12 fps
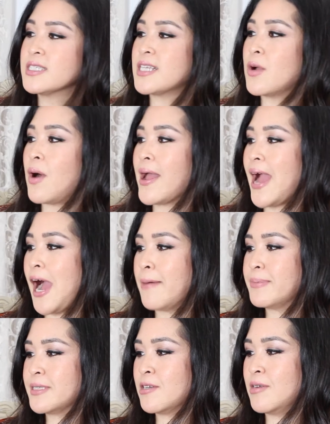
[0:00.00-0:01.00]
So I
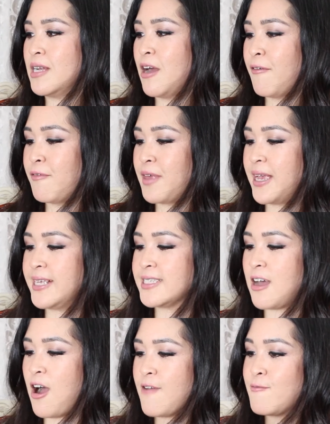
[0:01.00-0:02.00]
absolutely love
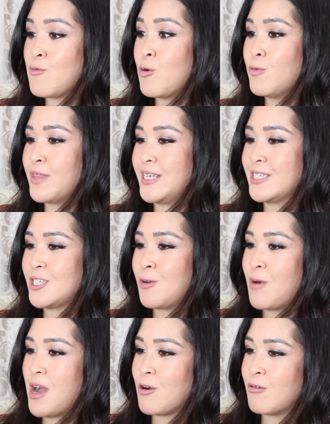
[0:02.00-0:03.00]
these. I've worn these to
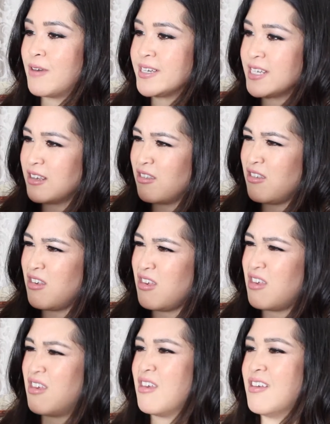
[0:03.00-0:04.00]
work already.
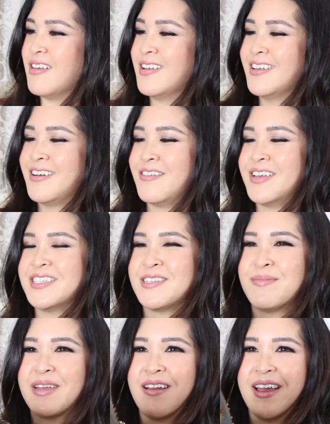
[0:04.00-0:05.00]
Ugh. Oh, there's
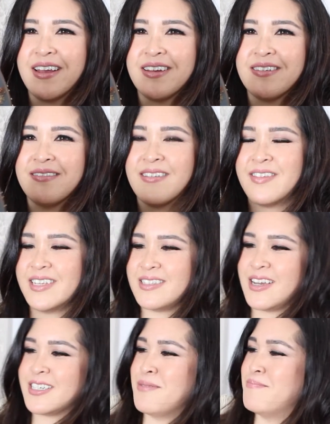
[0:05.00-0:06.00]
something like I think it's
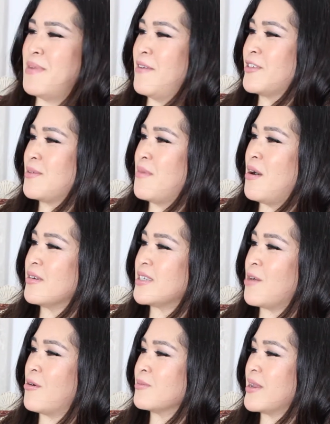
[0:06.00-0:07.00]
like a bit of
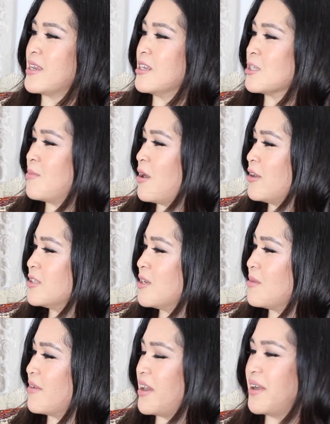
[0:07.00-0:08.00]
tomato where I was making a tomato
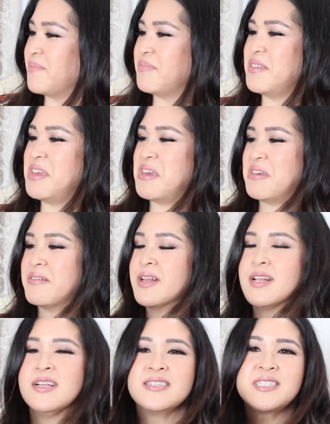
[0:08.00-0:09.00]
soup the other night. Ew.
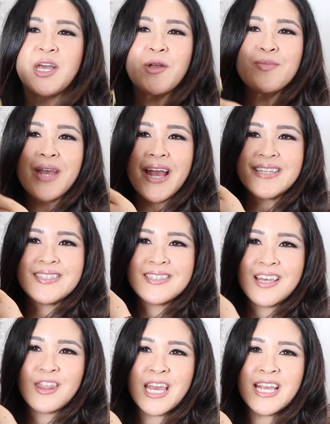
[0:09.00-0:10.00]
So yes,
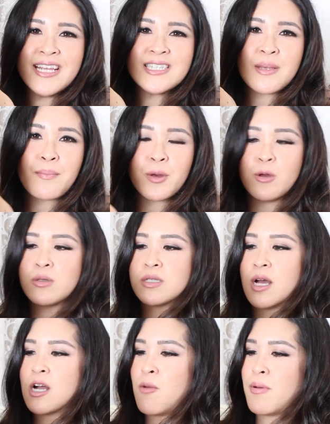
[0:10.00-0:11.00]
these boots,
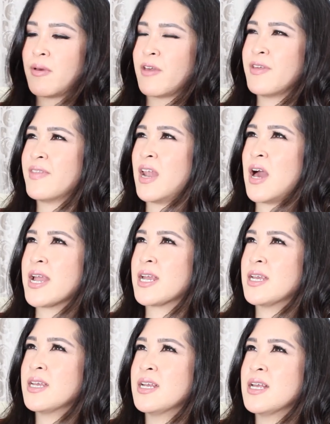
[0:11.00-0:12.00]
I can't remember, I think they're like
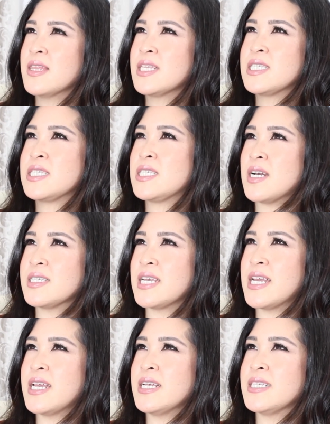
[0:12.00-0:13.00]
the
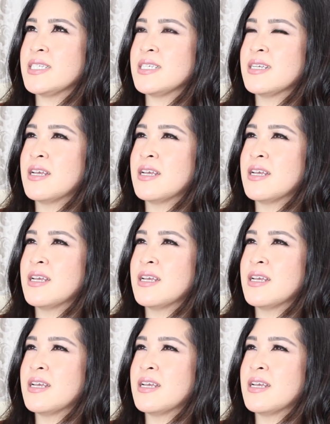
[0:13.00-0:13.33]
studded